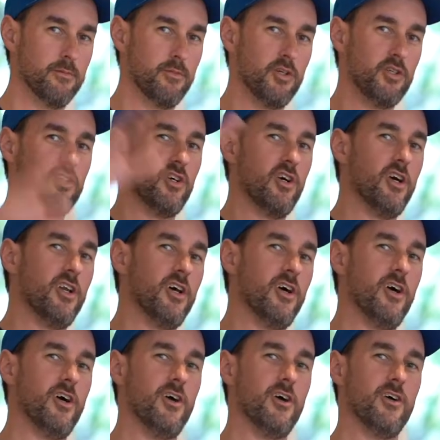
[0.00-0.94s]

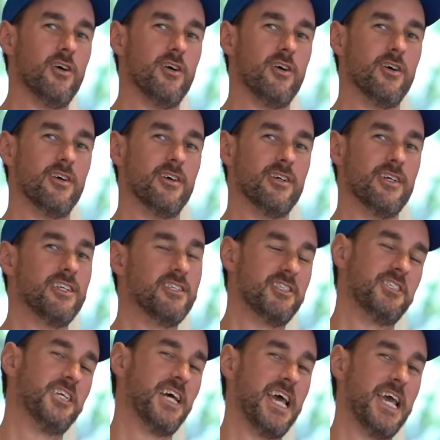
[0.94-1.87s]
Buongiorno,
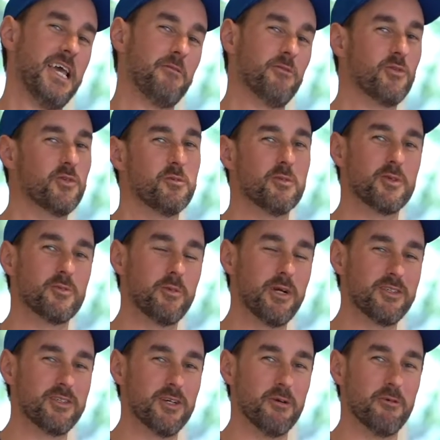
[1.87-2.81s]
it's James from
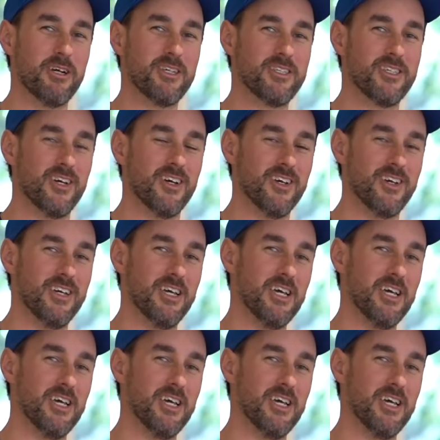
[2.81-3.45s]
Espresso Resto,